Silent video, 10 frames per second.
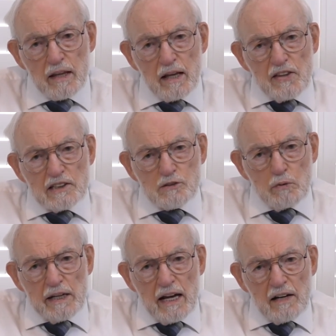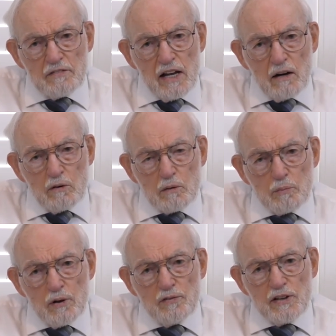This we have now a
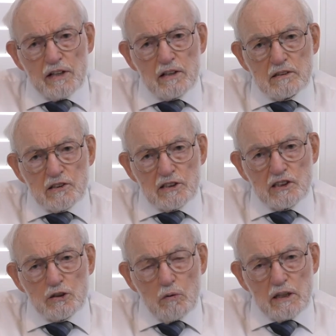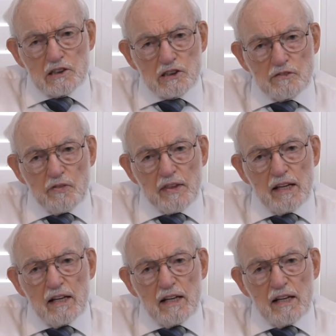perfect situation.